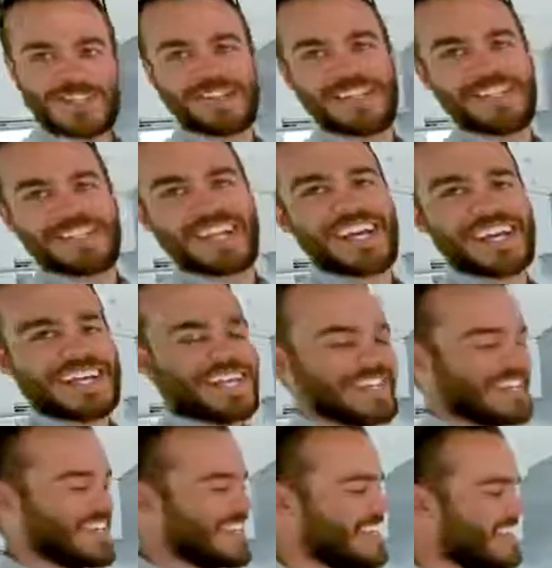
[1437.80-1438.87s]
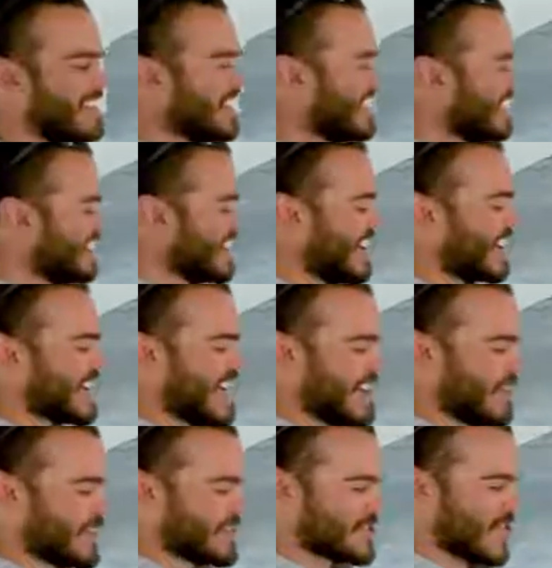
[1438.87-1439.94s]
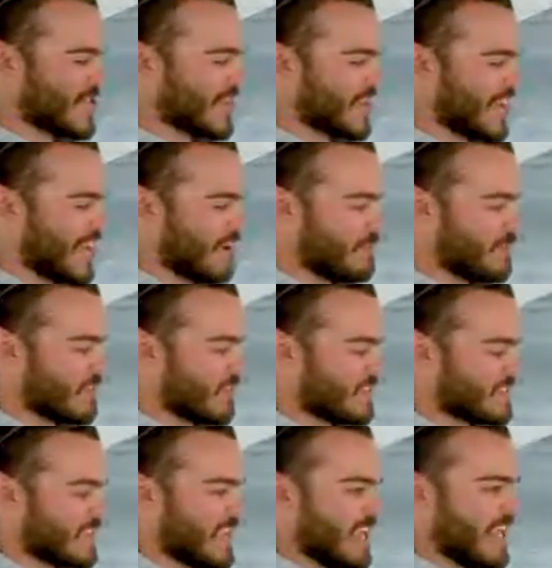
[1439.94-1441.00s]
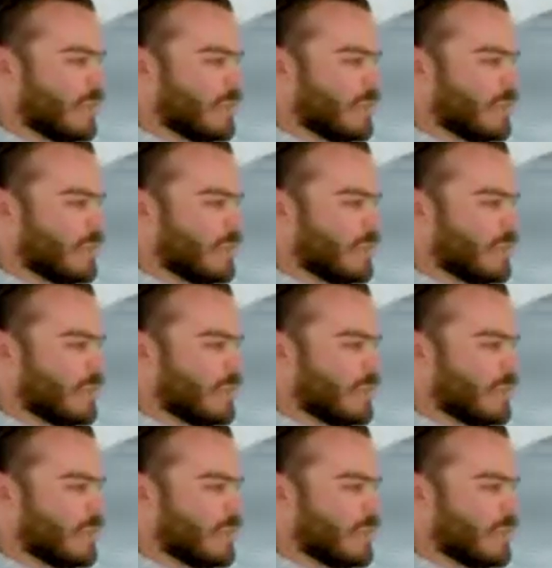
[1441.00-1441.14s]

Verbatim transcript: switch and I didn't do it. No, I kind of wish I would have because yeah.